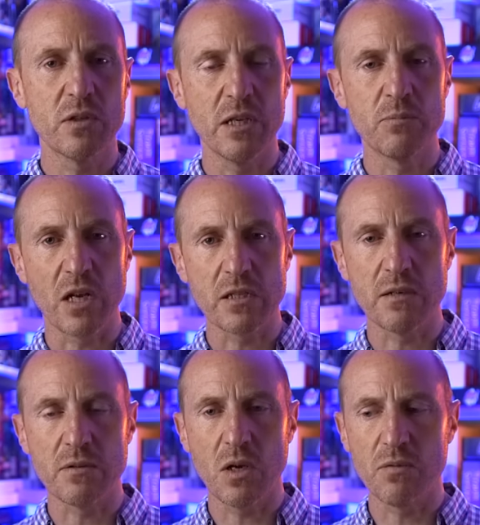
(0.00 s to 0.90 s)
the
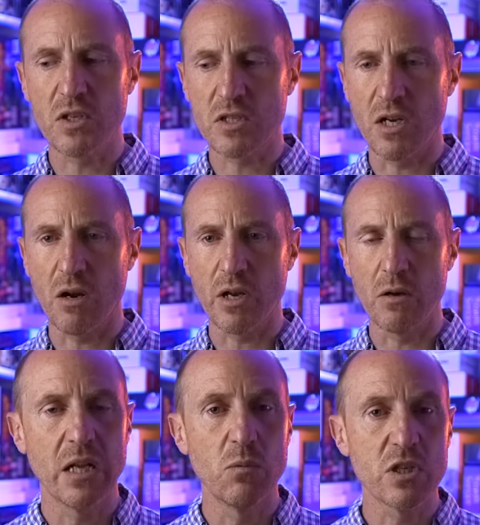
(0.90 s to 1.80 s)
objectives of the scenario,
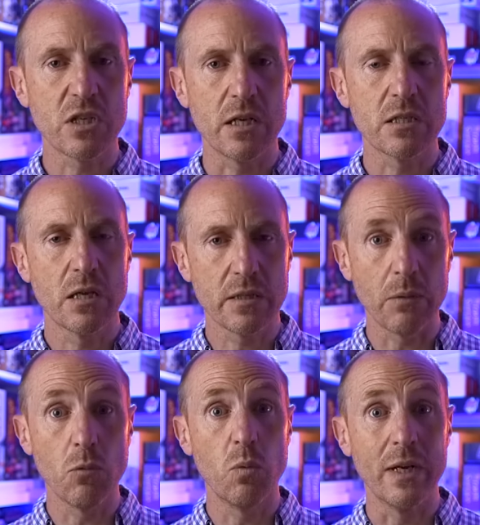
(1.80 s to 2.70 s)
and in which case they
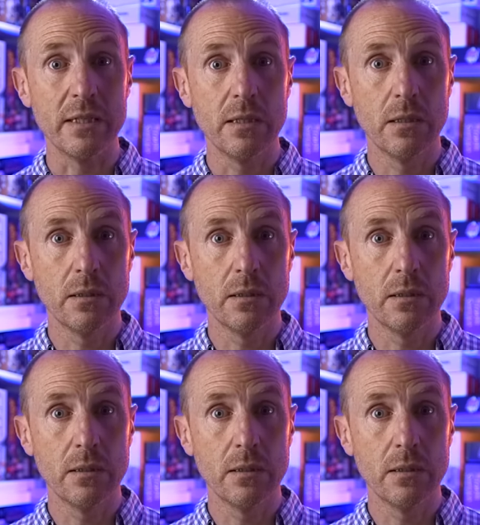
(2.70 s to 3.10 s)
will win